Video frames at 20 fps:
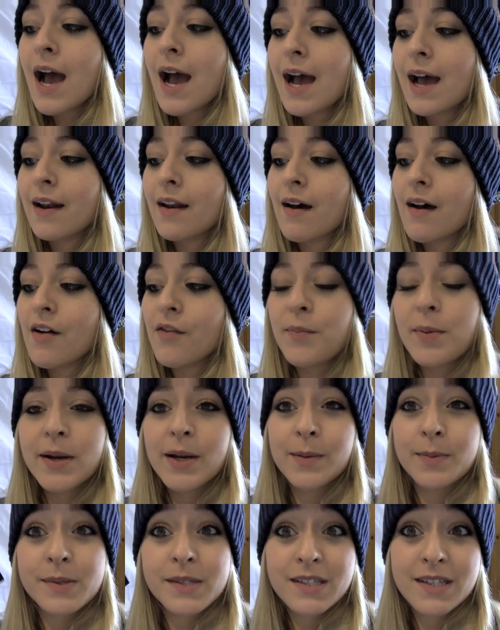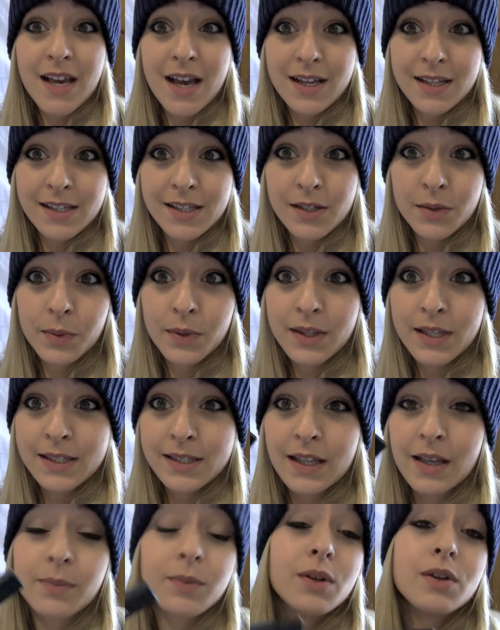And I've been obsessed with
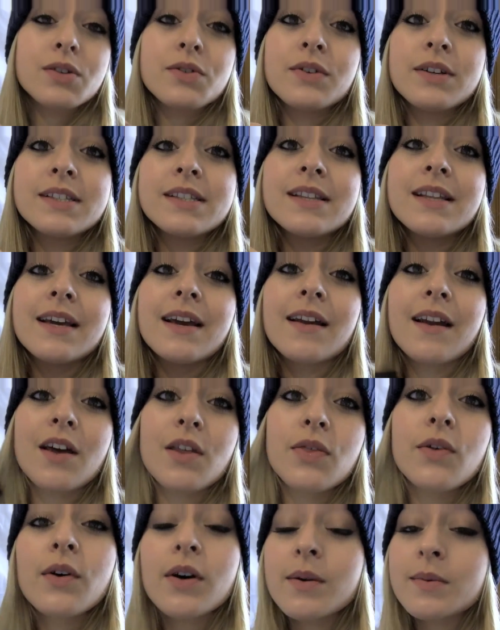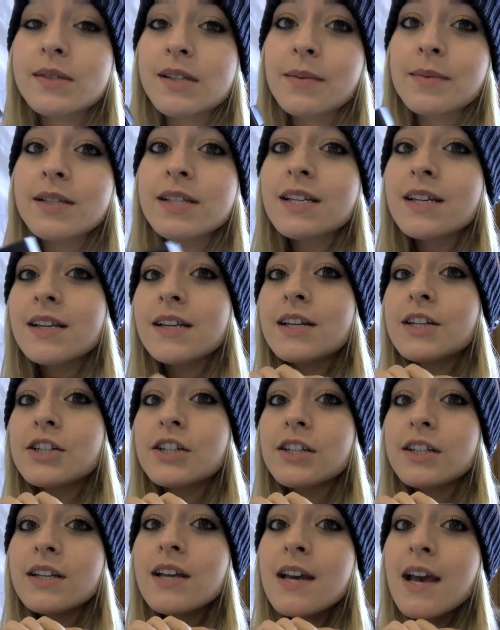this lip gloss recently, and I thought it was limited
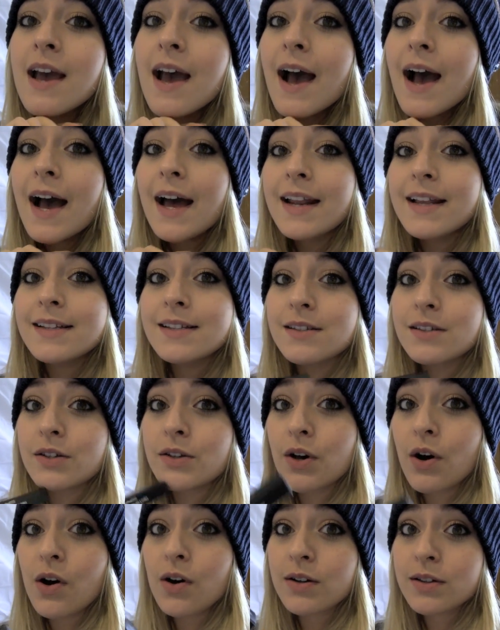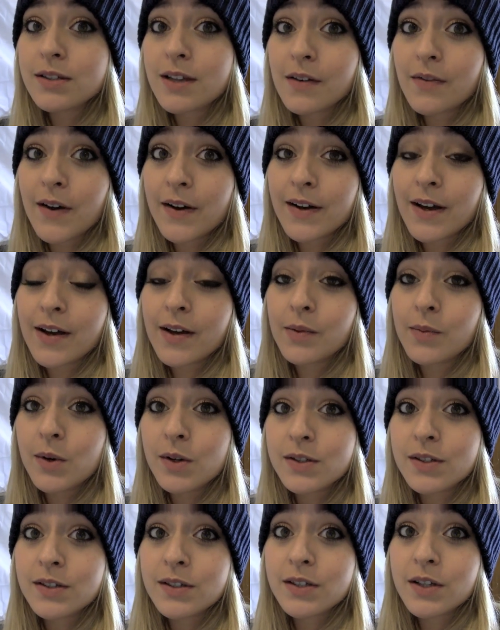edition, and it's not. I found out it
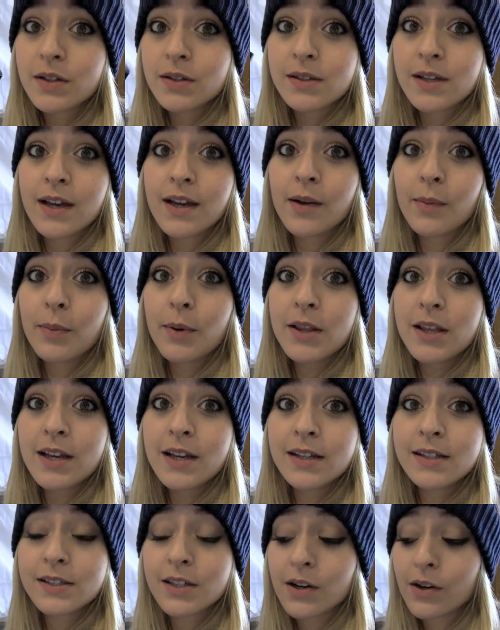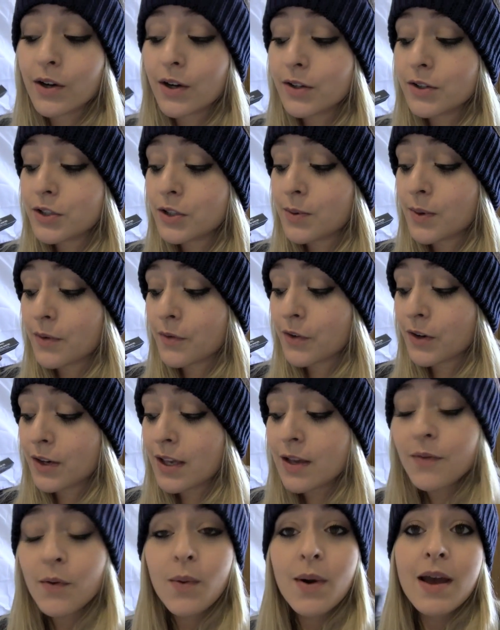wasn't, so I was like, brilliant, I'll go and do one for a
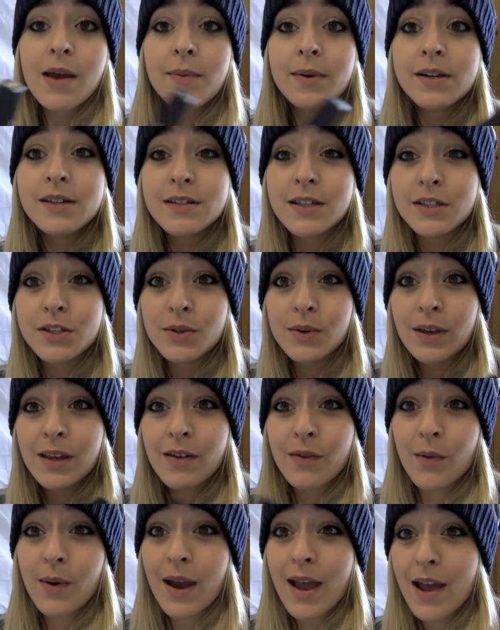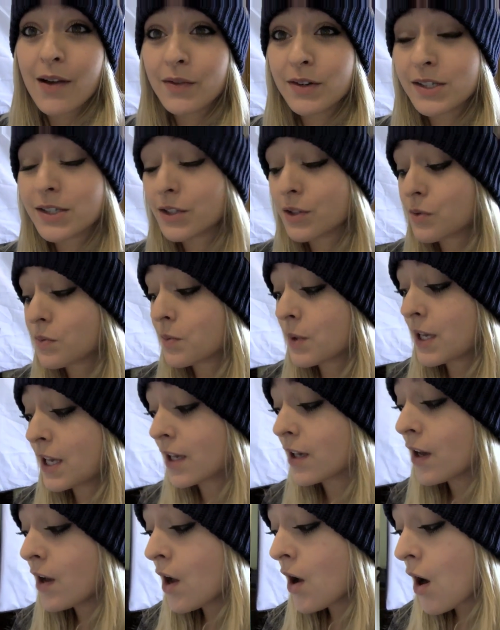giveaway, because I do a giveaway every single
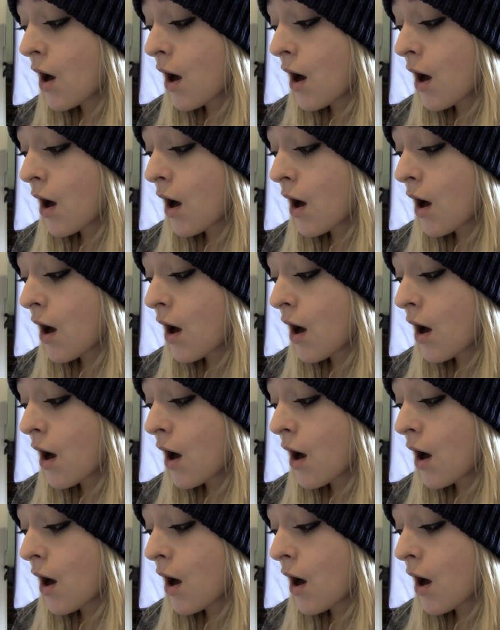week